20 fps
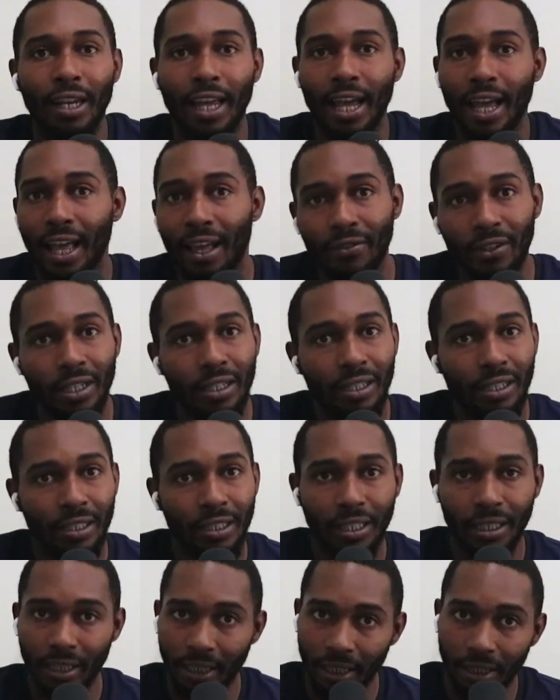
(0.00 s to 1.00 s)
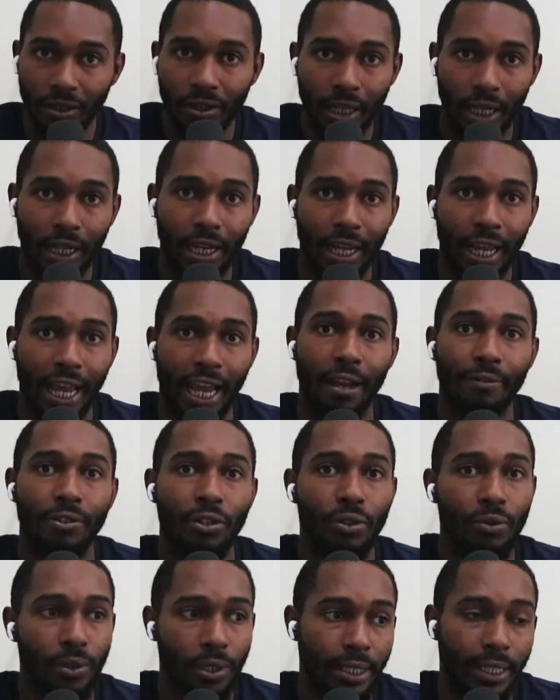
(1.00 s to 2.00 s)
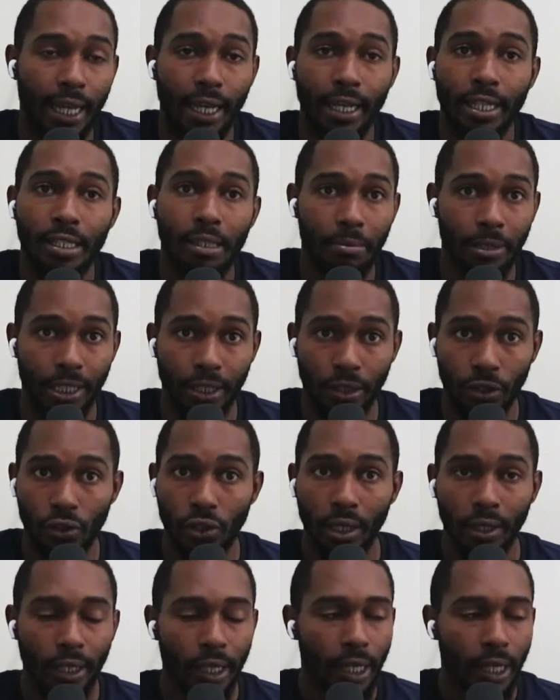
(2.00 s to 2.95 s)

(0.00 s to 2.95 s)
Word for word: are obviously still going to have to assign some deals.